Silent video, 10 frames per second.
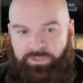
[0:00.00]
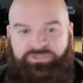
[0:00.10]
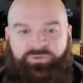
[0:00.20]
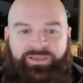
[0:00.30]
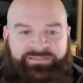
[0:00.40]

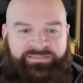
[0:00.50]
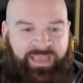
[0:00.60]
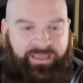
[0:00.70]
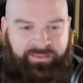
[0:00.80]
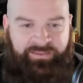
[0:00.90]
So I
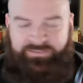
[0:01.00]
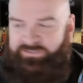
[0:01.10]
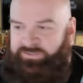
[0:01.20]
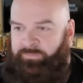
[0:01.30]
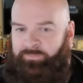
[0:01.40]
say
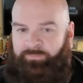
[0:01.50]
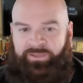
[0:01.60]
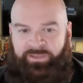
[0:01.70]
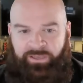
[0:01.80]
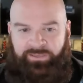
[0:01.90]
this
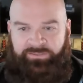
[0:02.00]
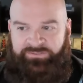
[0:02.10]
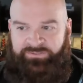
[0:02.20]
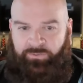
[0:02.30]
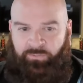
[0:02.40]

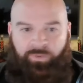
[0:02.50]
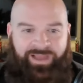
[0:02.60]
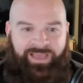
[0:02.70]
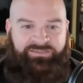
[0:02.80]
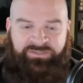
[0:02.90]
because what
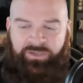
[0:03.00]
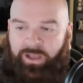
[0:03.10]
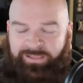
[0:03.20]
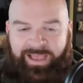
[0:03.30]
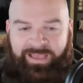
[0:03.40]
I
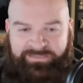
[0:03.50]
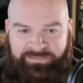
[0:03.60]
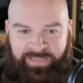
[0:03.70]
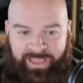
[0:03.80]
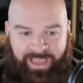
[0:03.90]
saw last
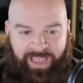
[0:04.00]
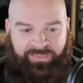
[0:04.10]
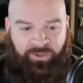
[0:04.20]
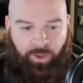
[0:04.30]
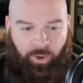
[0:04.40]
night at
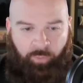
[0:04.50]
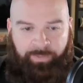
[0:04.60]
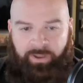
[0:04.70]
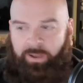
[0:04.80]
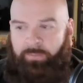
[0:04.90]
the
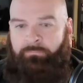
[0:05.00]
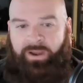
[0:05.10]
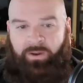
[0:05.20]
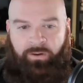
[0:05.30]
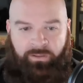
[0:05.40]
Copa
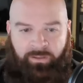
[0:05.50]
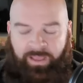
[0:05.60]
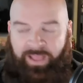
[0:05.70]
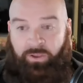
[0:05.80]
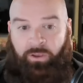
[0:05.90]
America
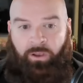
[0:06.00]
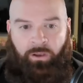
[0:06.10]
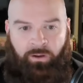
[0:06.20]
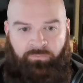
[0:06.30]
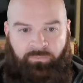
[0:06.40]
at the
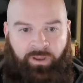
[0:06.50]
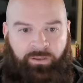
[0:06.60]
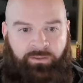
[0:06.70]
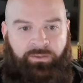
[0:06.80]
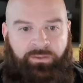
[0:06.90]
Hard
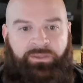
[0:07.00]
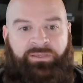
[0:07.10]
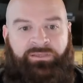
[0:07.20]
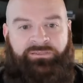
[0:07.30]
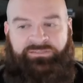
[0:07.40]
Rock
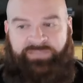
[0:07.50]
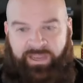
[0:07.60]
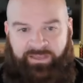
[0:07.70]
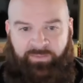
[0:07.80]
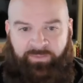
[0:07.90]

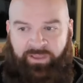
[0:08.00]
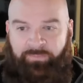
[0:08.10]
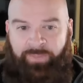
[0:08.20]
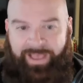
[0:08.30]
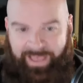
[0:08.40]
Stadium in
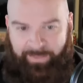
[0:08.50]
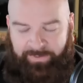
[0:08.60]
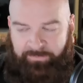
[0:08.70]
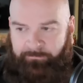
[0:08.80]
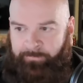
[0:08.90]

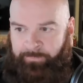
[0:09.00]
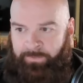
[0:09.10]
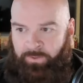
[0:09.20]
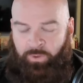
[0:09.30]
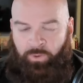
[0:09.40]
Miami
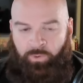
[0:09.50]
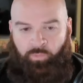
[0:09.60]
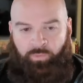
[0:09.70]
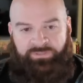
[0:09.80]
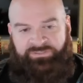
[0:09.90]

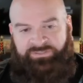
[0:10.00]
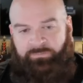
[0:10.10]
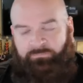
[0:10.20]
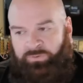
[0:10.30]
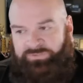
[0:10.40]
was the
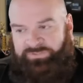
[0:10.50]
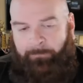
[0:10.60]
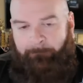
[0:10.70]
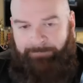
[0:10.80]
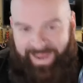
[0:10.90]
most
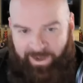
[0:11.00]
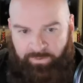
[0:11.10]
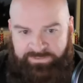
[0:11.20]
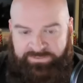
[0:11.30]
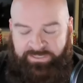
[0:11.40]

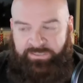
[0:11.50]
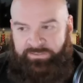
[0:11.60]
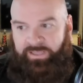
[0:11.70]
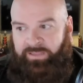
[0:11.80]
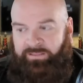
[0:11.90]
embarrassing
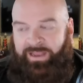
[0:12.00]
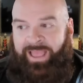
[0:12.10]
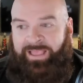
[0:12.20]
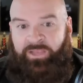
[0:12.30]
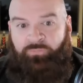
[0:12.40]
thing that
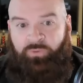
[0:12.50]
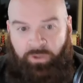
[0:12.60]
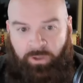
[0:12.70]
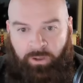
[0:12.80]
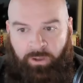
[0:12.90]
I can
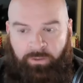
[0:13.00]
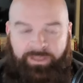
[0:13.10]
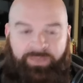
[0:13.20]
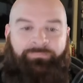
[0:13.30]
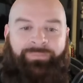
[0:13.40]
recall
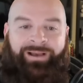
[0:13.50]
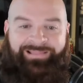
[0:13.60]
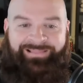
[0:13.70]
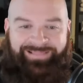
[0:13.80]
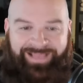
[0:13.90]
in my
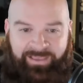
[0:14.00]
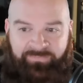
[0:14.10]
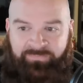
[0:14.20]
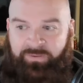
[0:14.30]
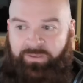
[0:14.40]

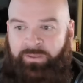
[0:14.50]
life.